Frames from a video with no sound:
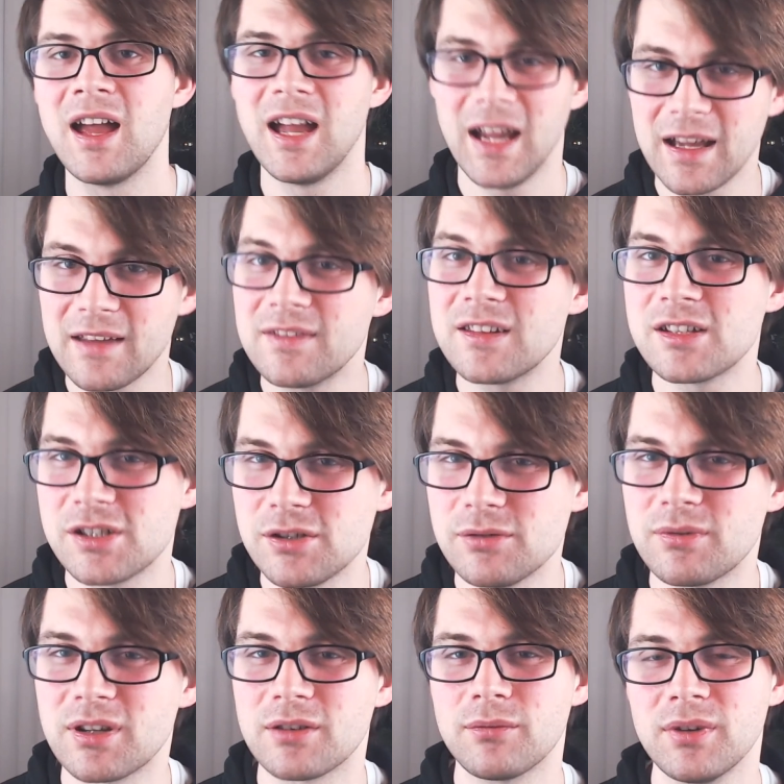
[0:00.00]
In this, you
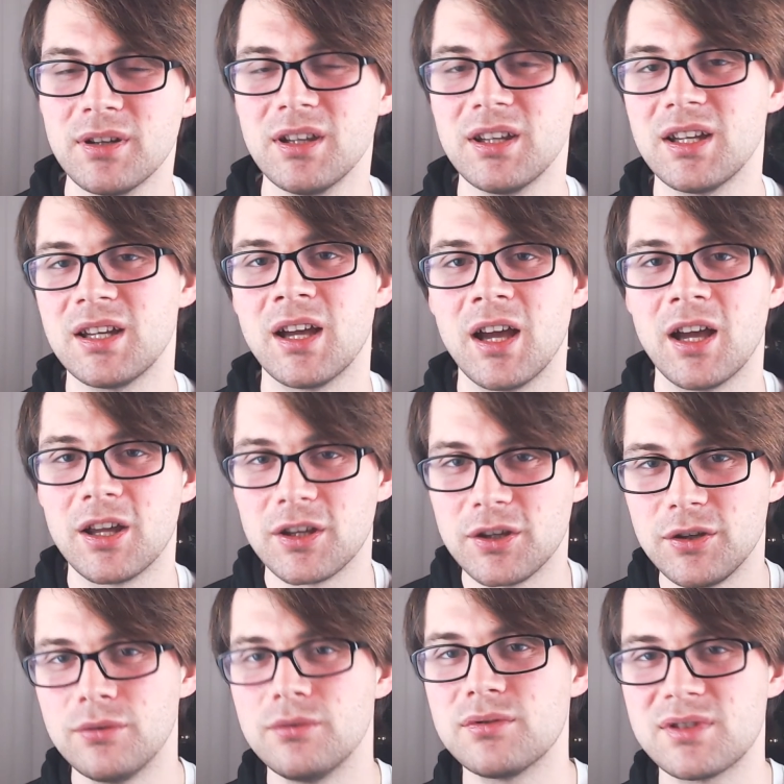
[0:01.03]
can really
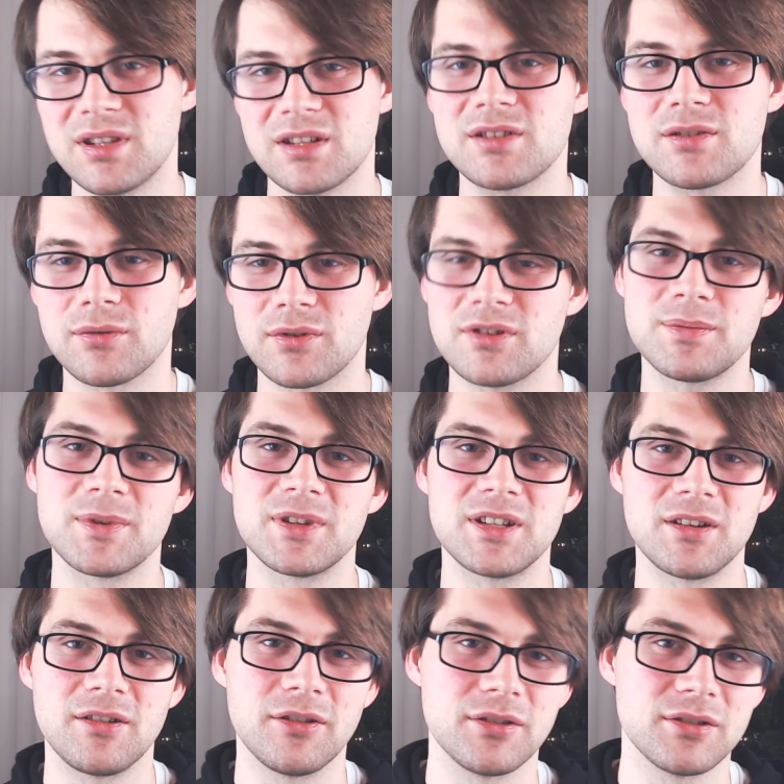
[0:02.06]
use the source
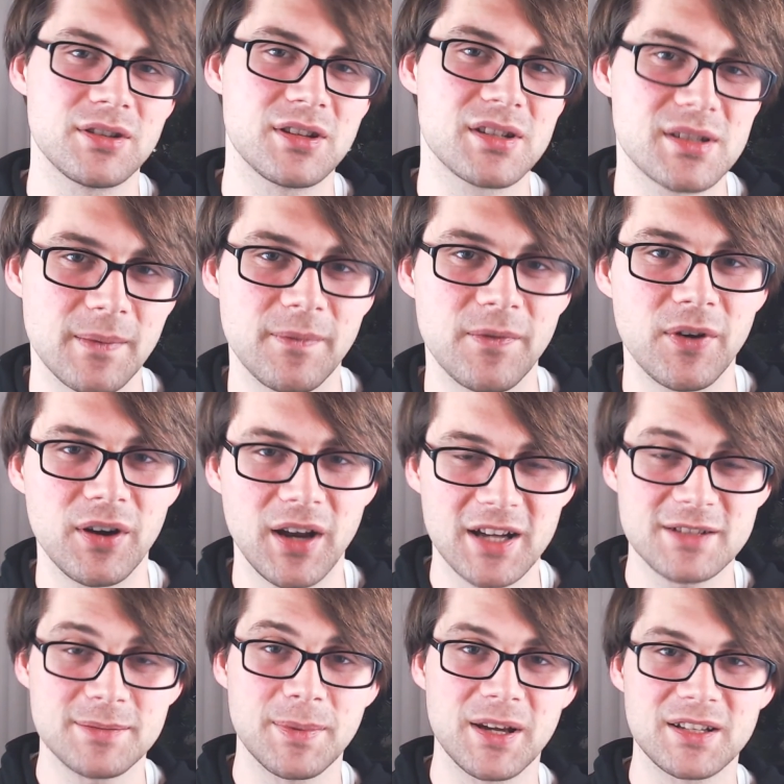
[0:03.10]
material to subvert
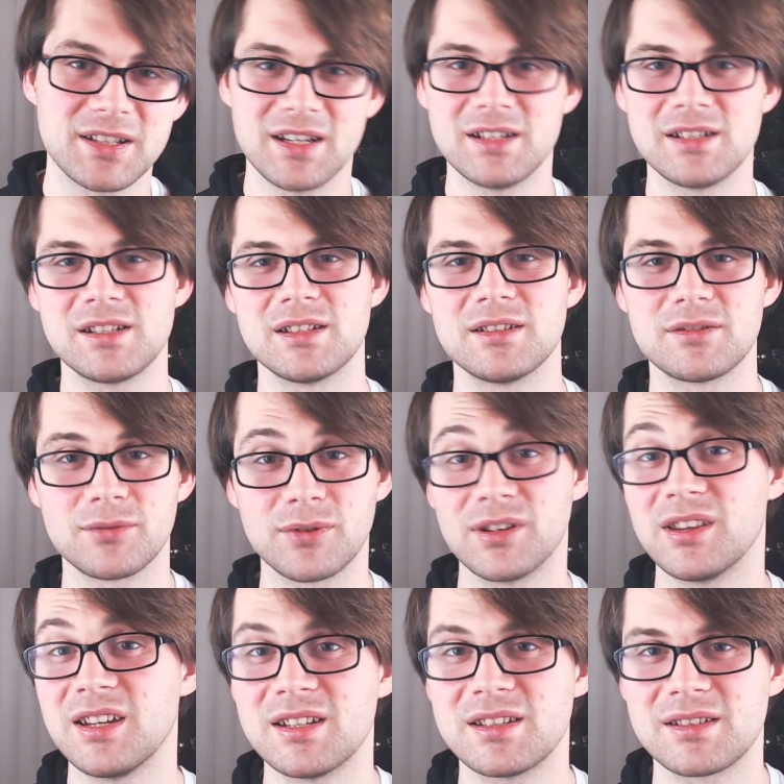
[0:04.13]
expectations, or at
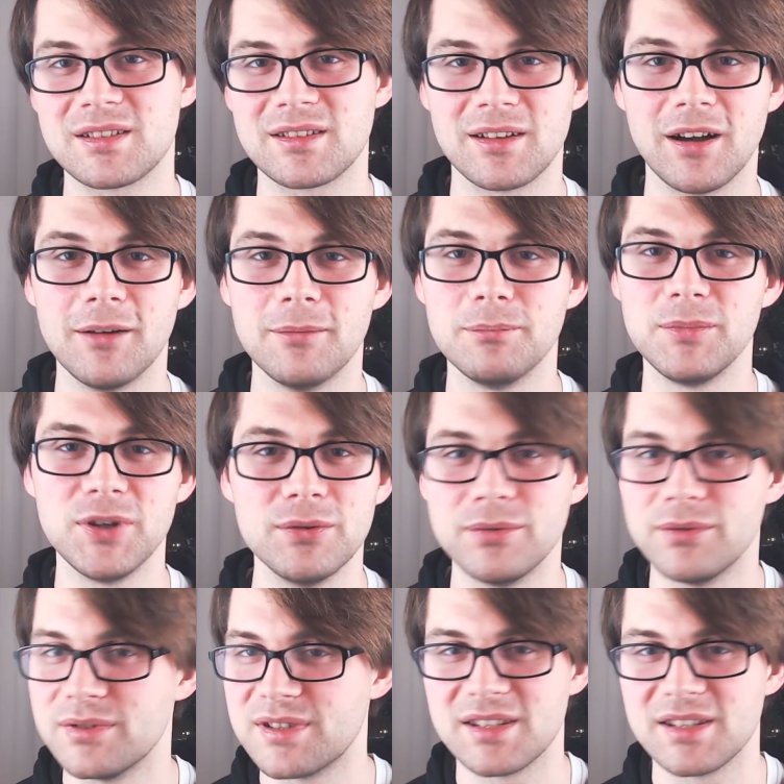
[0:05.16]
least
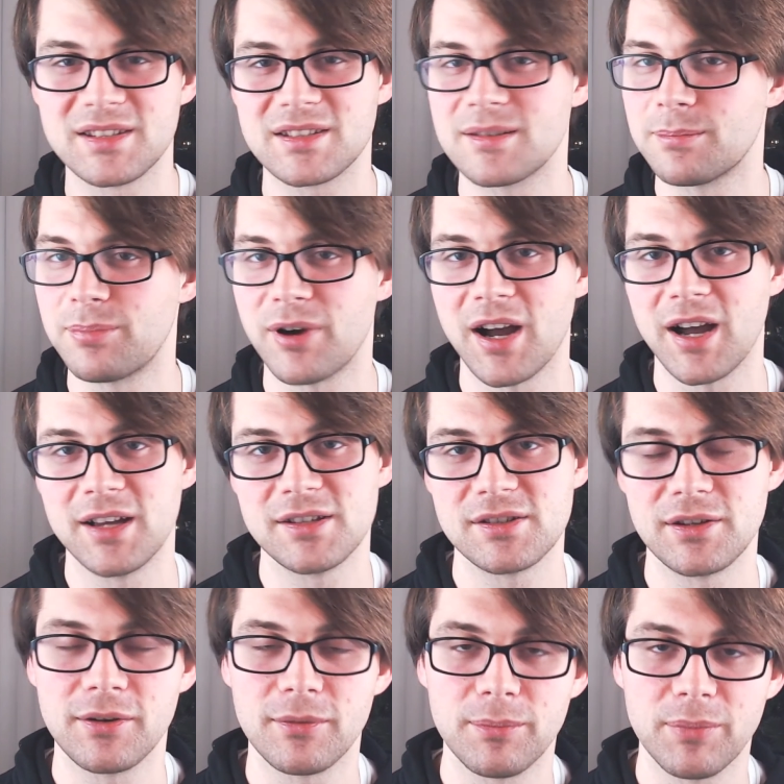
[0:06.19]
amuse and surprise
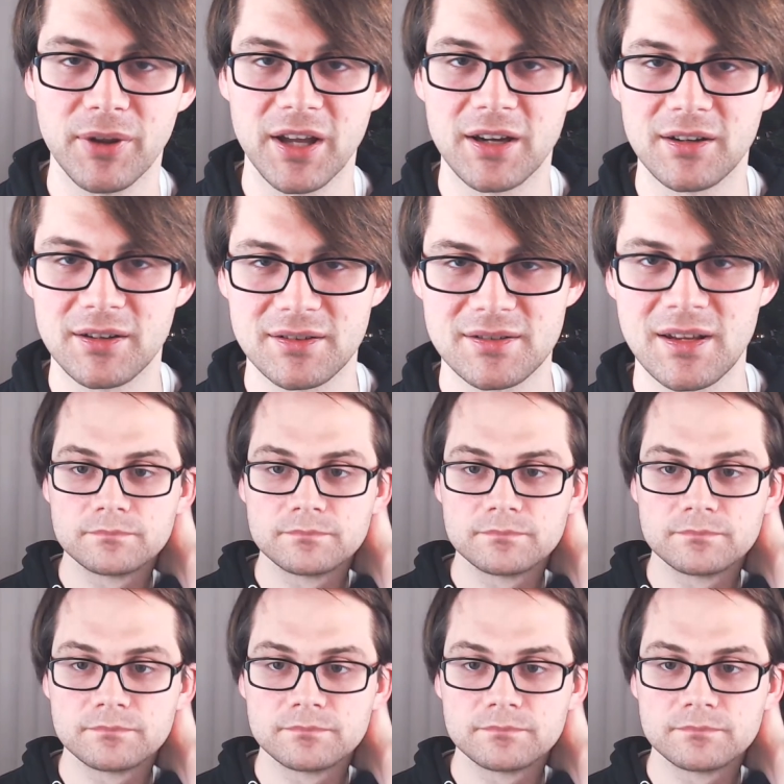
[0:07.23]
your players.